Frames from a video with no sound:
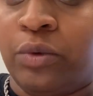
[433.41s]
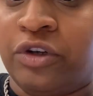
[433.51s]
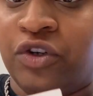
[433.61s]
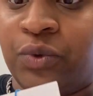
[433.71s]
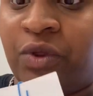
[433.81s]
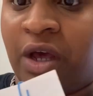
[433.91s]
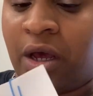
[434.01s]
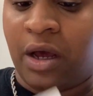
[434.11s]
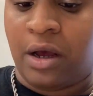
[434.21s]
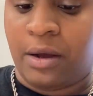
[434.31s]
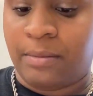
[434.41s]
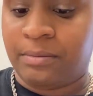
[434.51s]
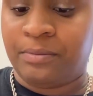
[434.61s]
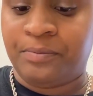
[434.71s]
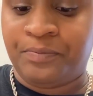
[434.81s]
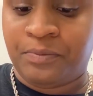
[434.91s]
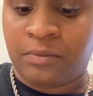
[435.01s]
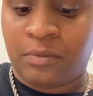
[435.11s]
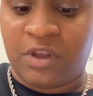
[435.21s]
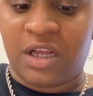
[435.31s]
do
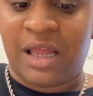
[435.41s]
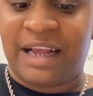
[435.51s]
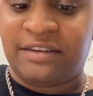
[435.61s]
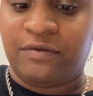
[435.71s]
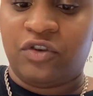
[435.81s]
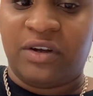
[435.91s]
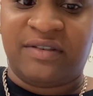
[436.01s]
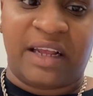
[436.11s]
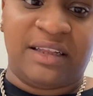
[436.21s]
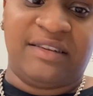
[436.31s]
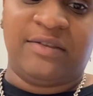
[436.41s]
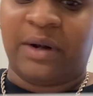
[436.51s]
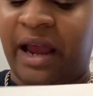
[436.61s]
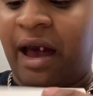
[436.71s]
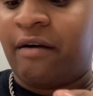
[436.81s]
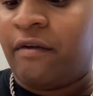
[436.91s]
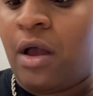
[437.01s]
the class of drugs. Like this is what I have: